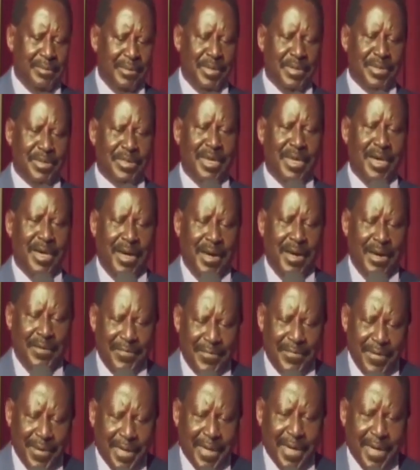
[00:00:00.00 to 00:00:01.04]
Because
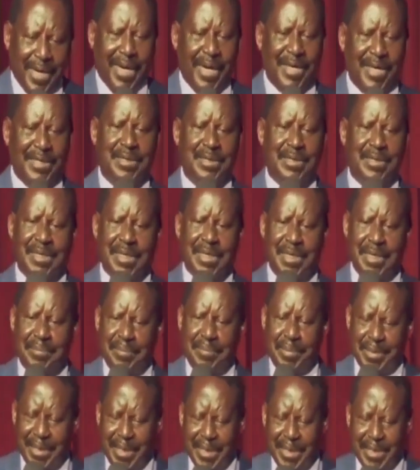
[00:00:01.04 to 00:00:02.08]
Africa has
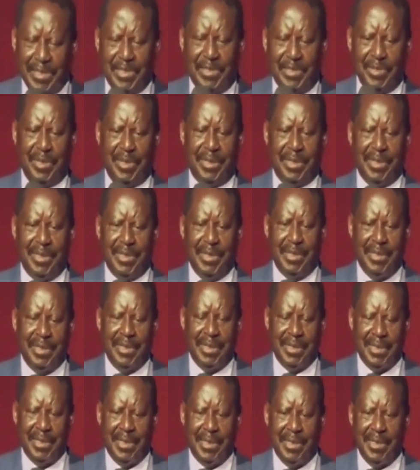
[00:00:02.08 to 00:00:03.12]
great potential.
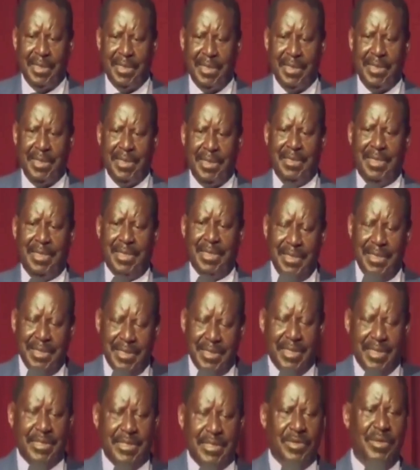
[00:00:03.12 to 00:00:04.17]
The
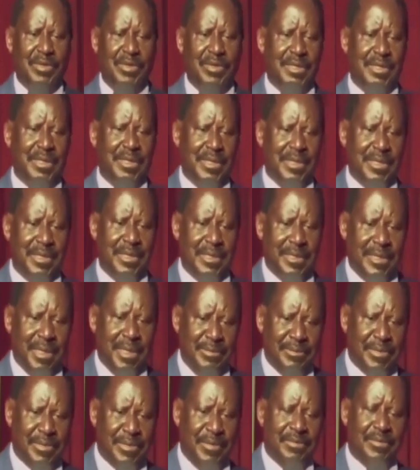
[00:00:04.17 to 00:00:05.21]
richest continent in
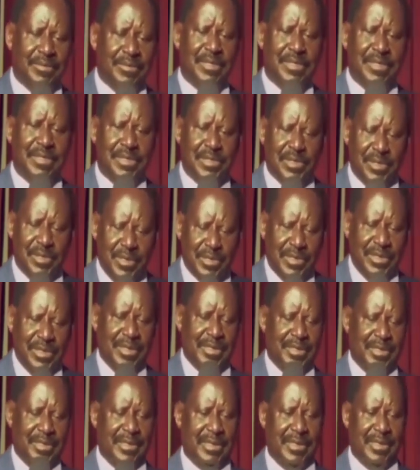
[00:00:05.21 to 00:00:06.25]
terms of
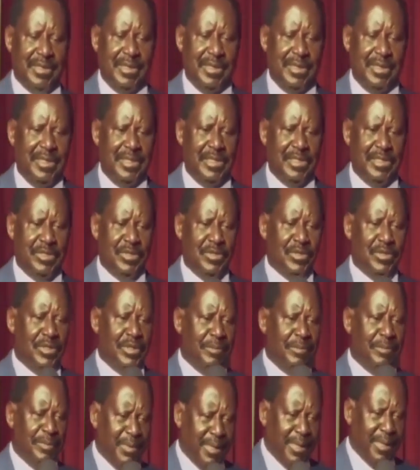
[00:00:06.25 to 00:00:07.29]
resources is also
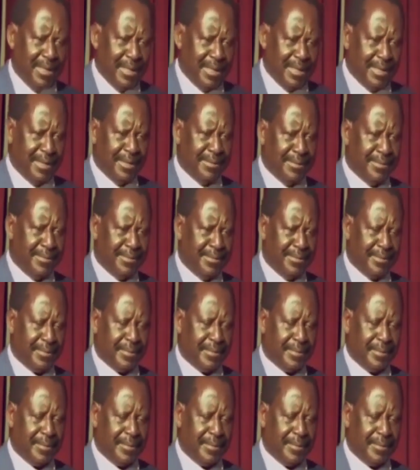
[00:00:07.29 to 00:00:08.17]
the poorest.